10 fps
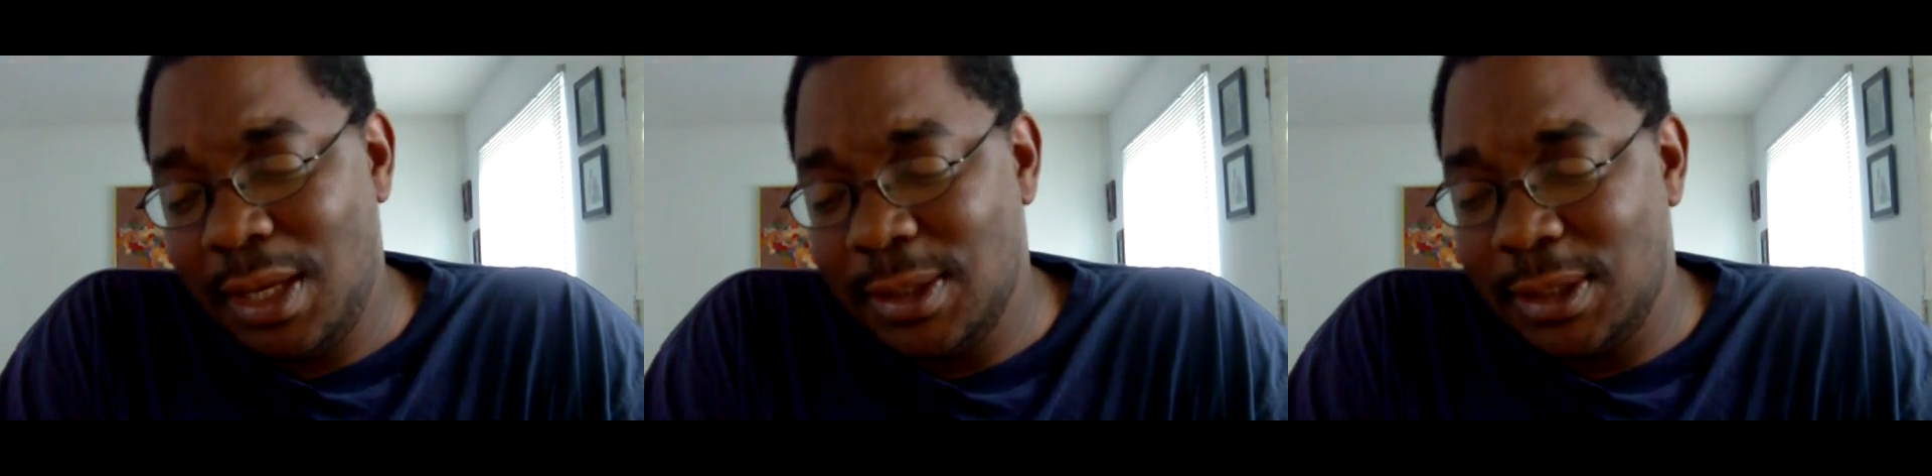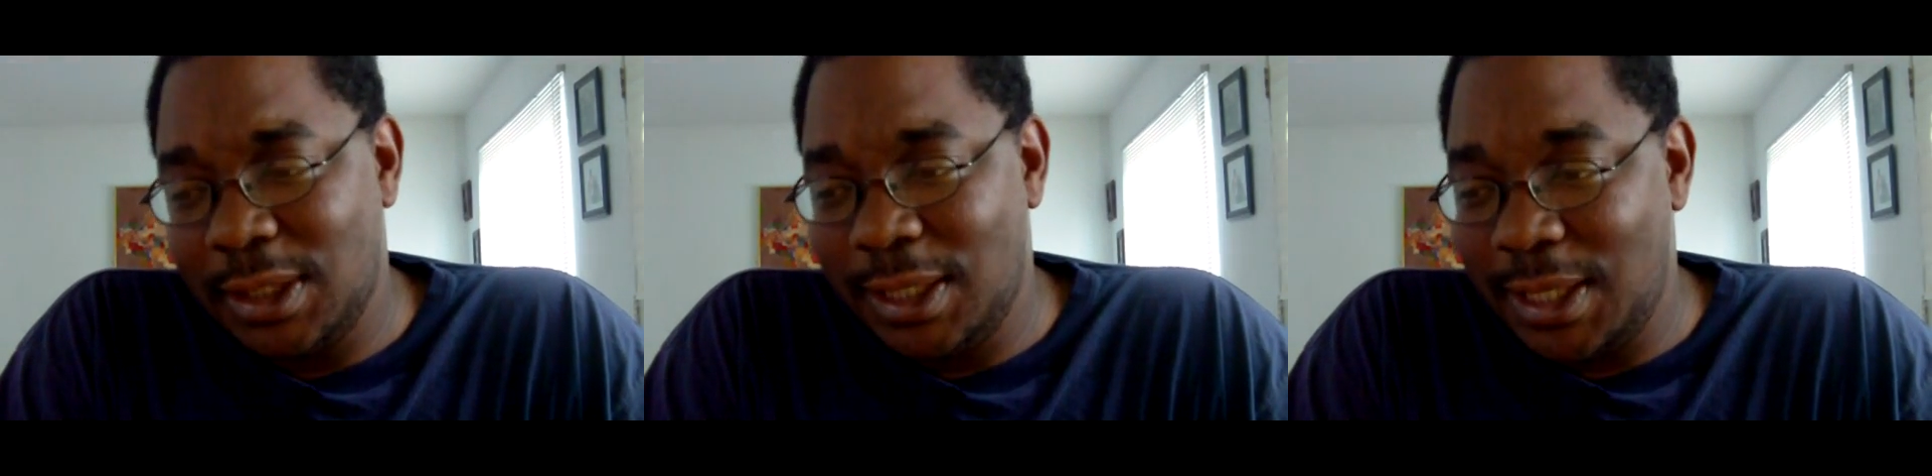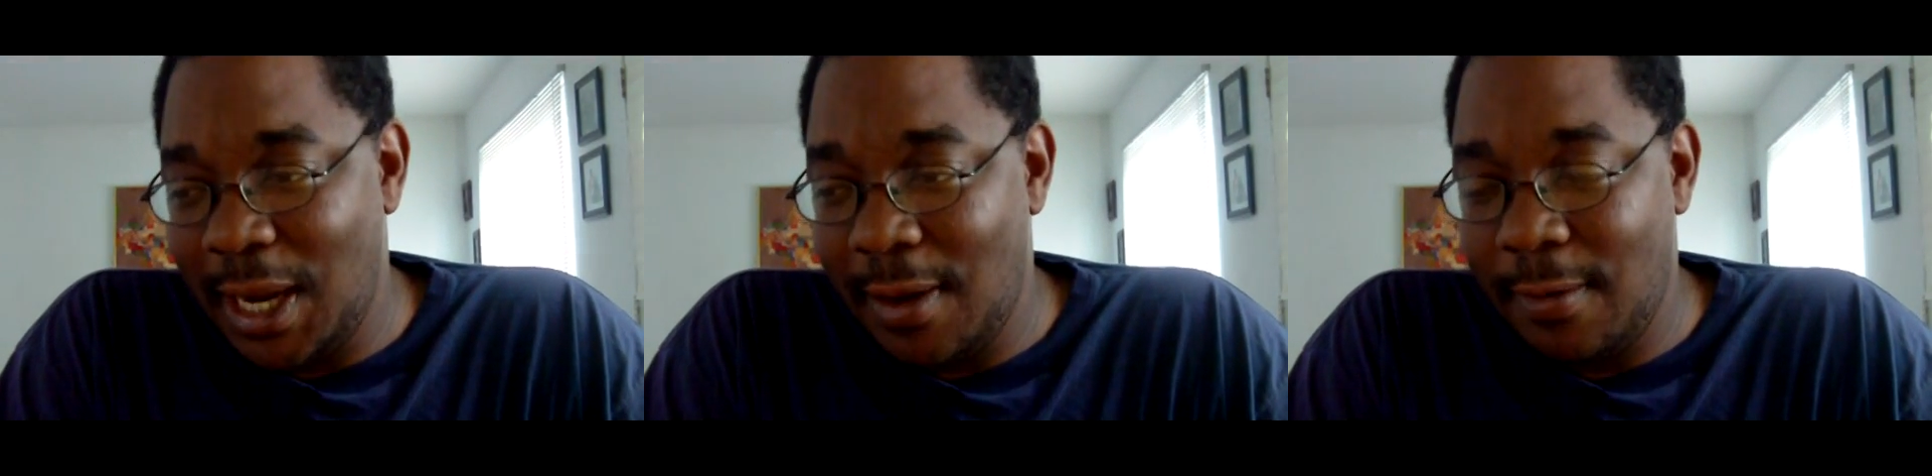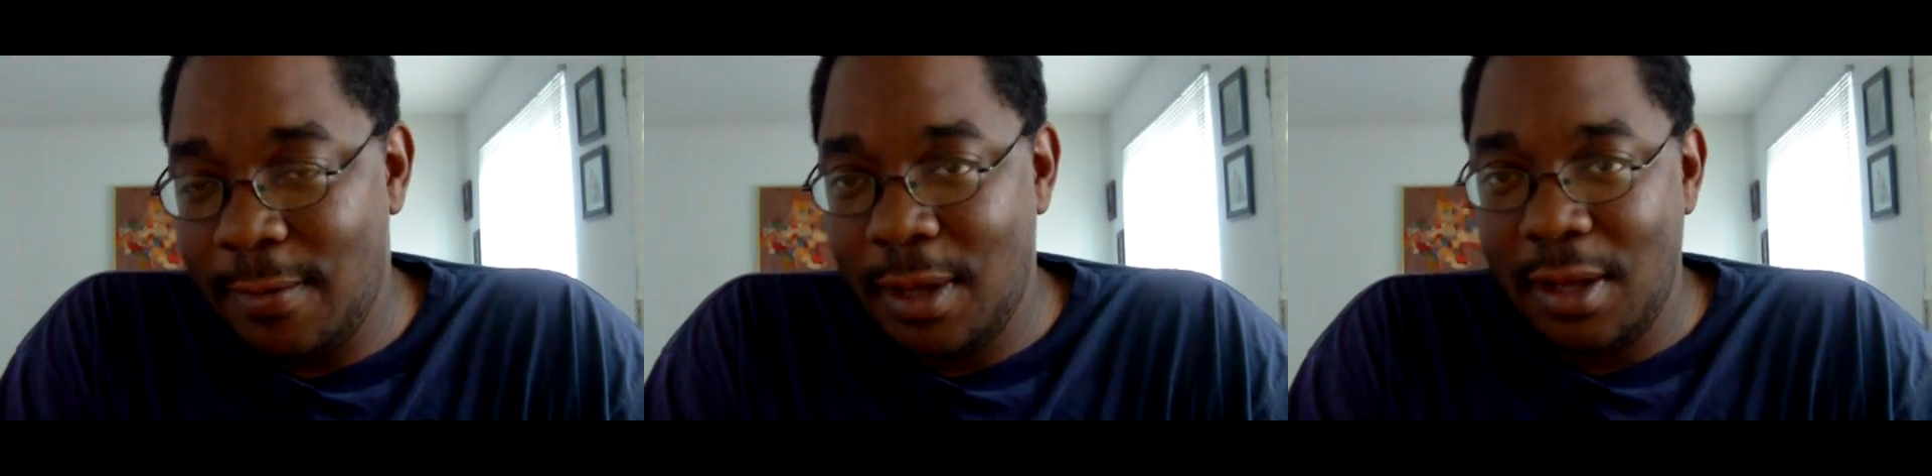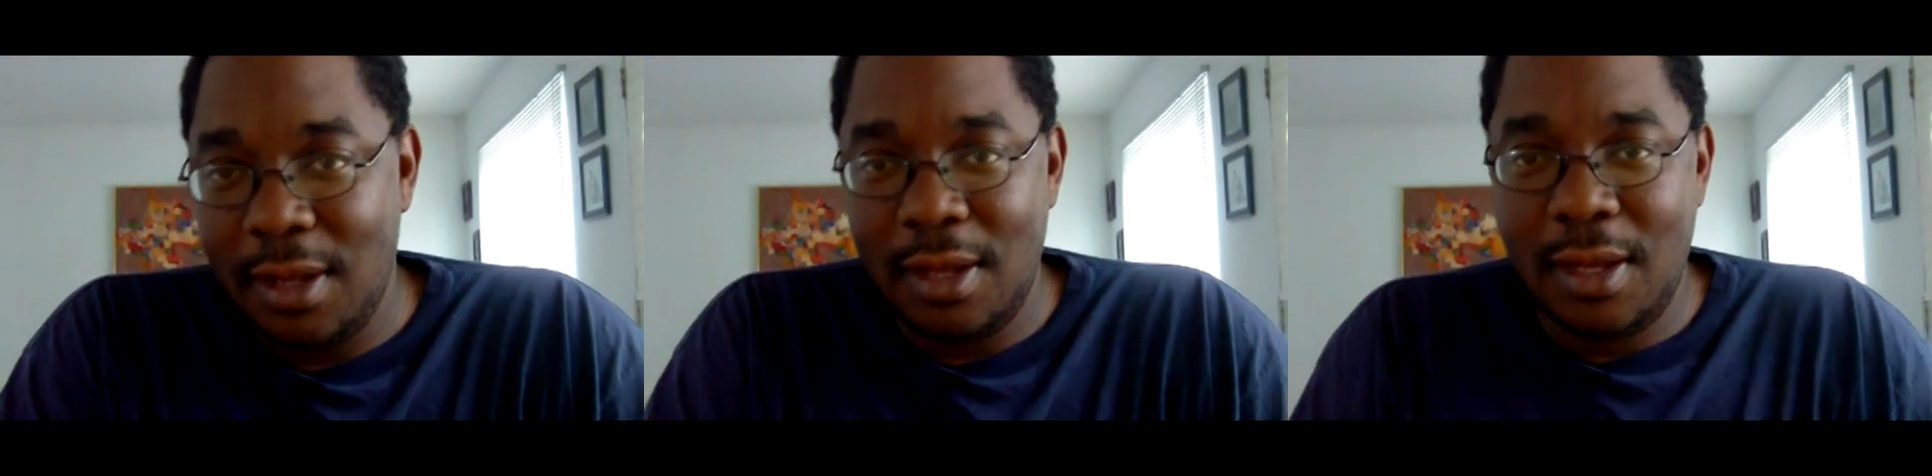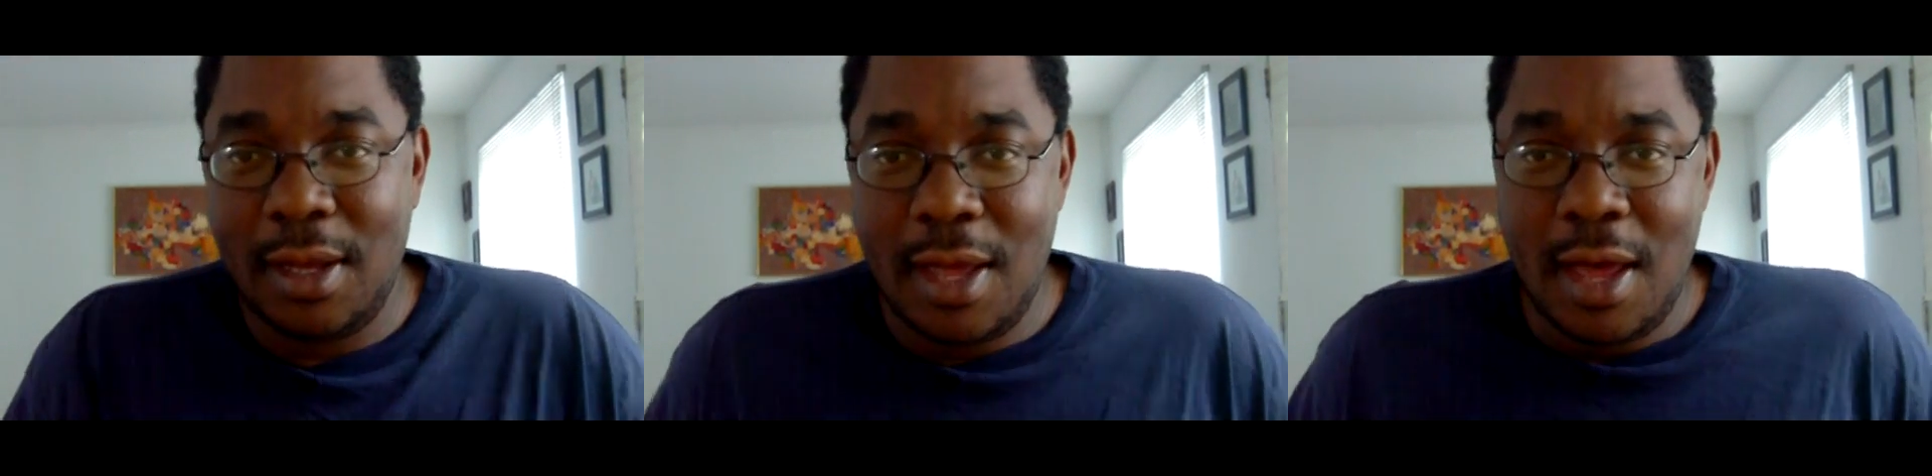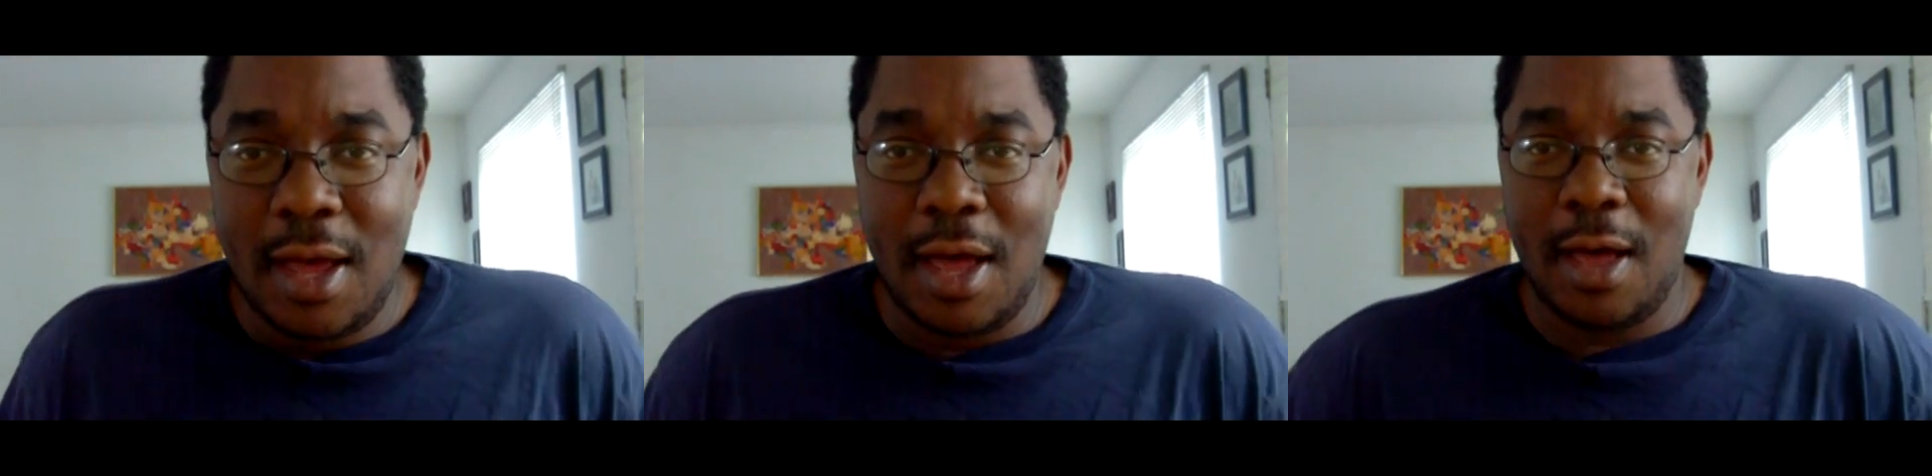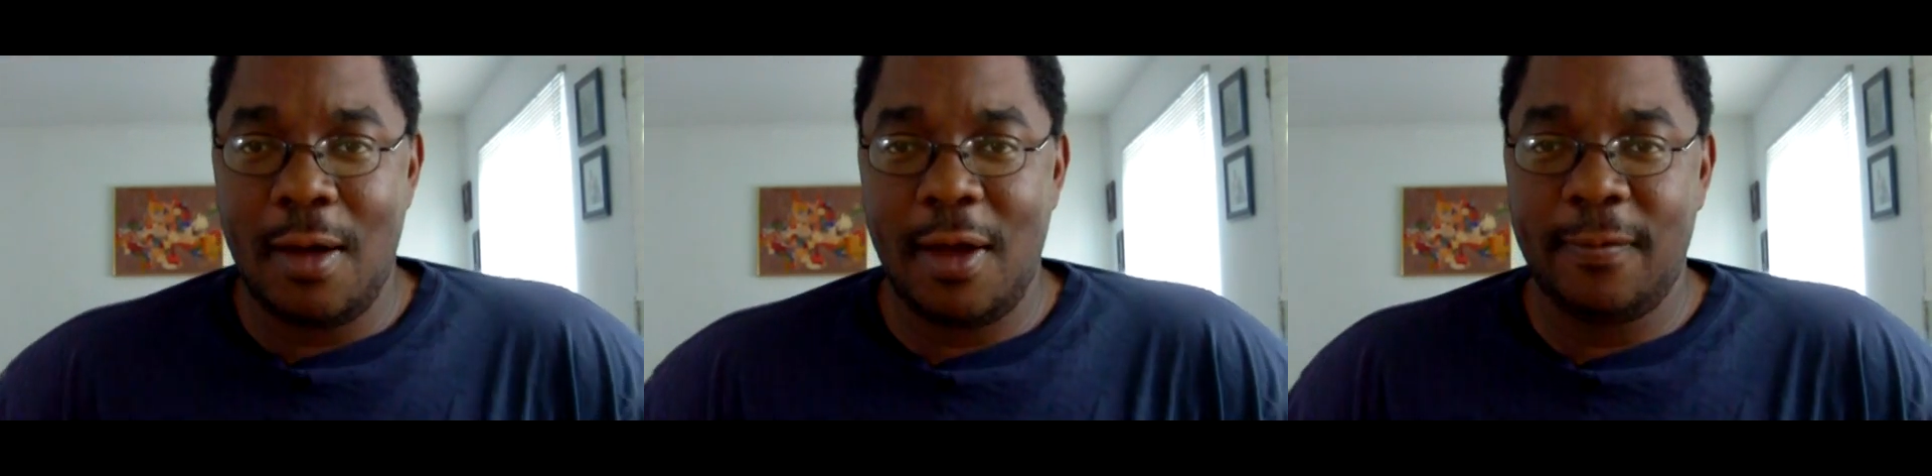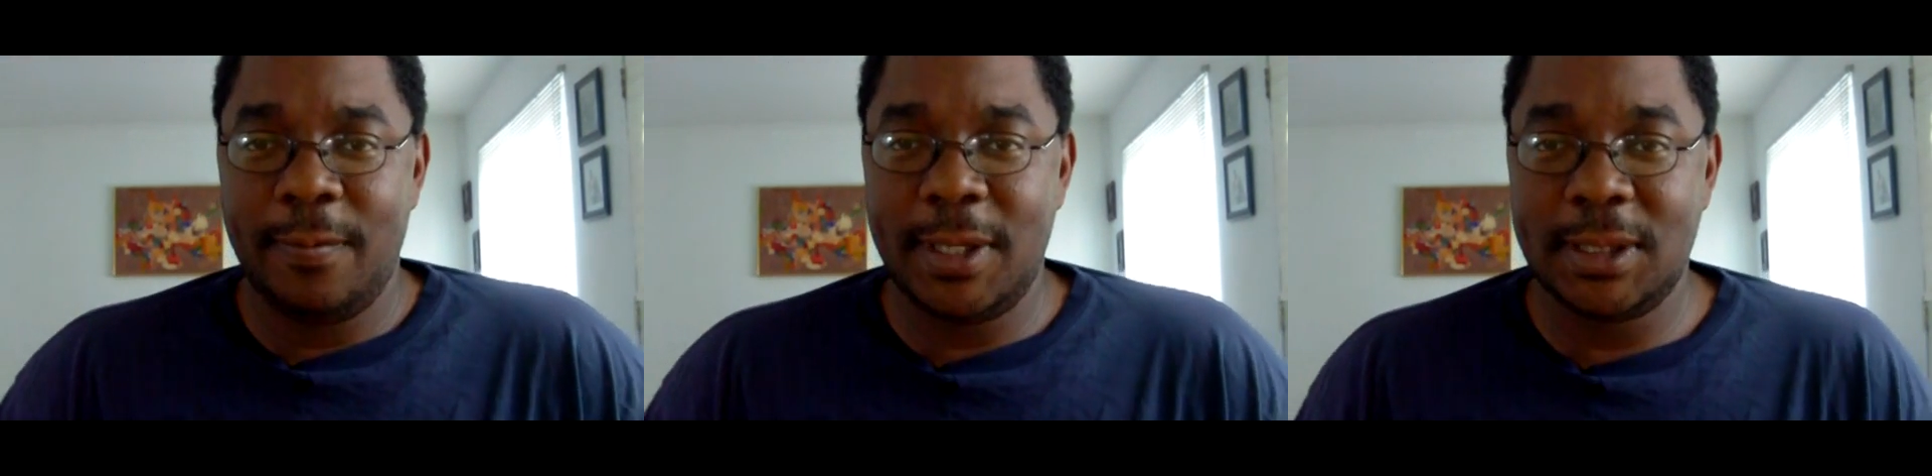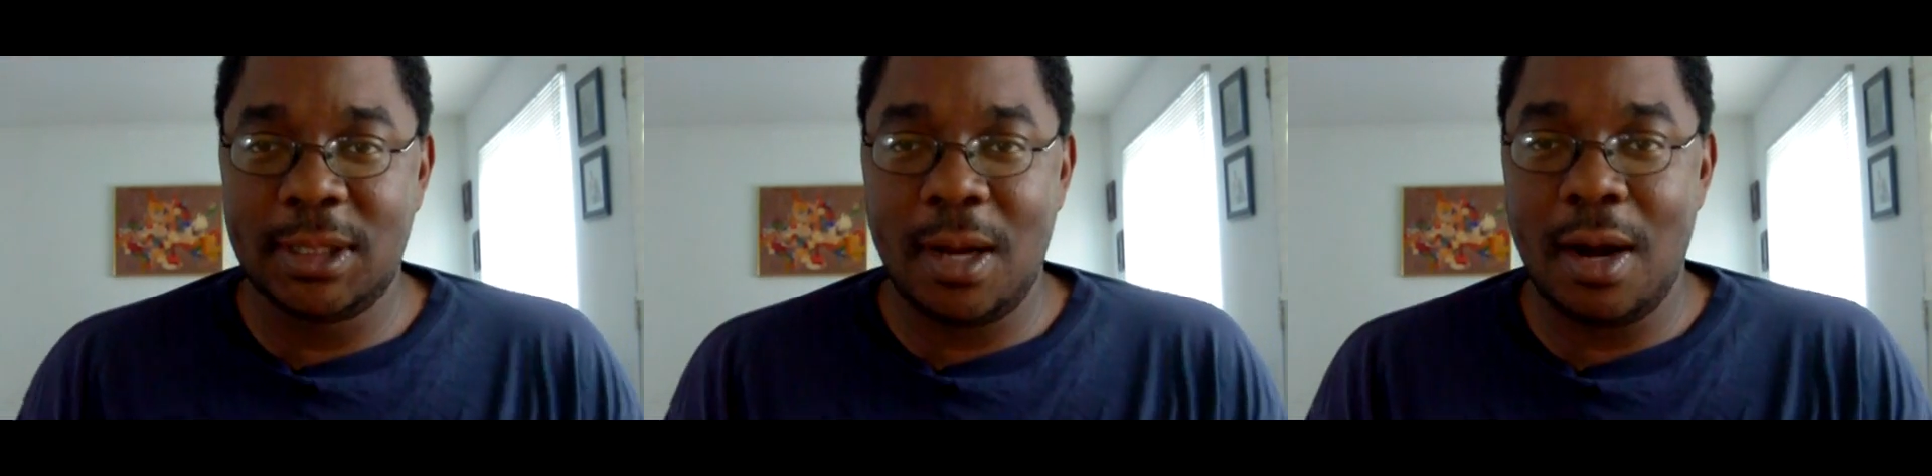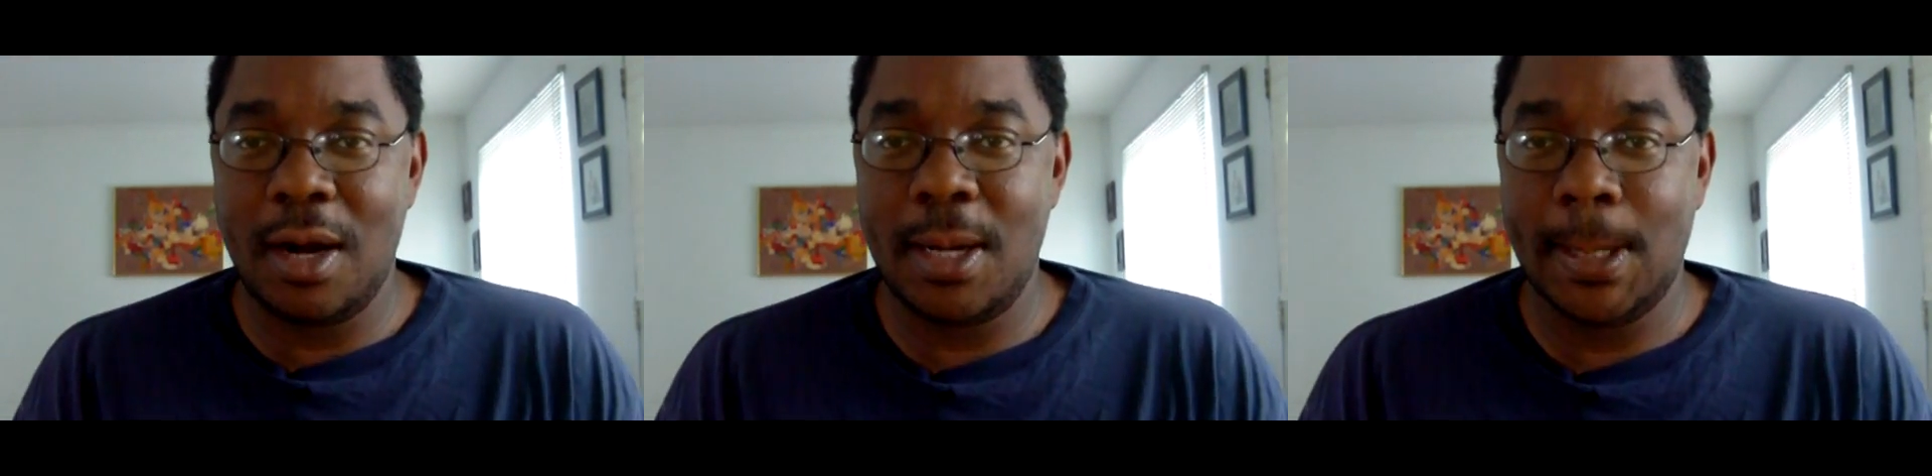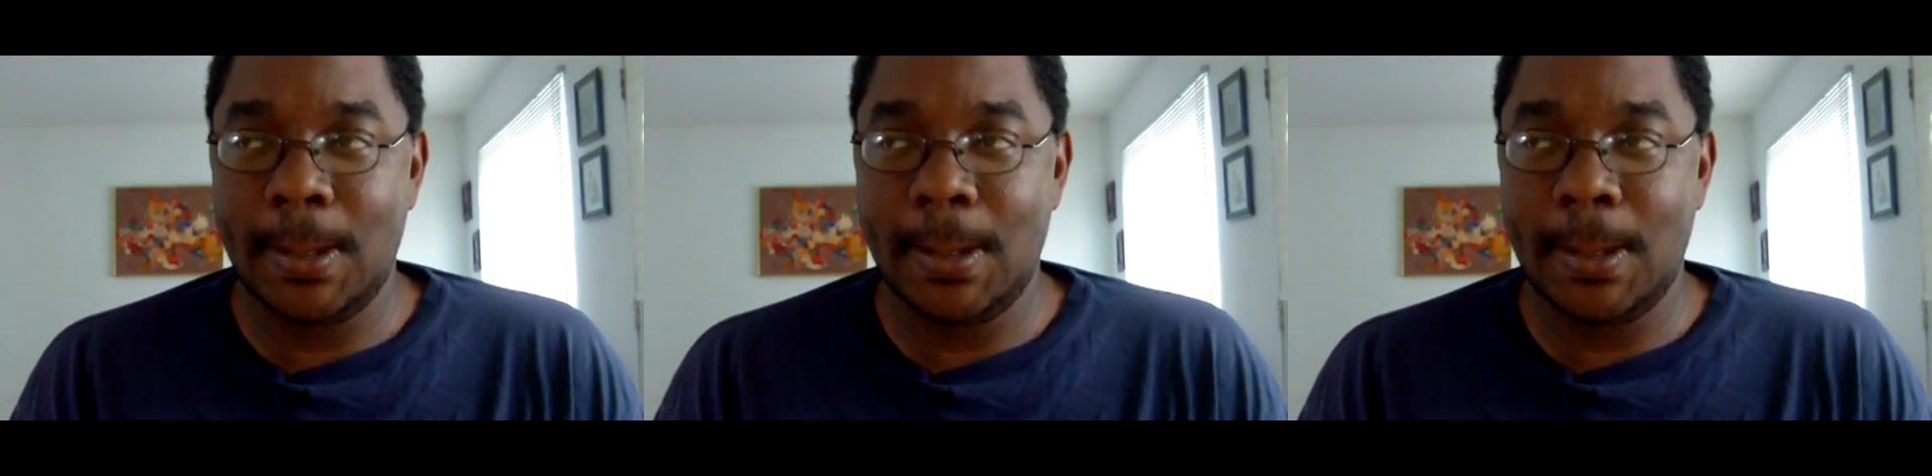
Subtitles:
So I was like, damn, I don't have a business card.